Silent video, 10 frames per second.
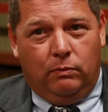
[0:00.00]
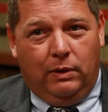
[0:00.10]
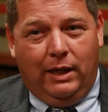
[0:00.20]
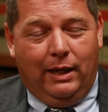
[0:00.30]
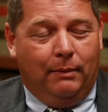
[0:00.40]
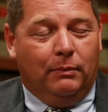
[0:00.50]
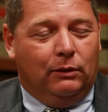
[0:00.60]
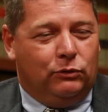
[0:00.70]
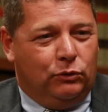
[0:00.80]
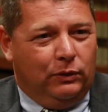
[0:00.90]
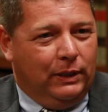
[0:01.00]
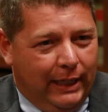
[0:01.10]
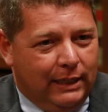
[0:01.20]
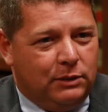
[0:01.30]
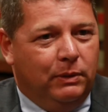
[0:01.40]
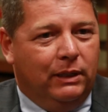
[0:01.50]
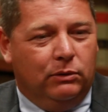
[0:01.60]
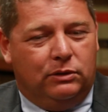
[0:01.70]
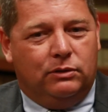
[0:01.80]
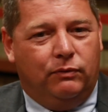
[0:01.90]
I, am not sure the dates, but it
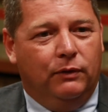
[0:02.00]
was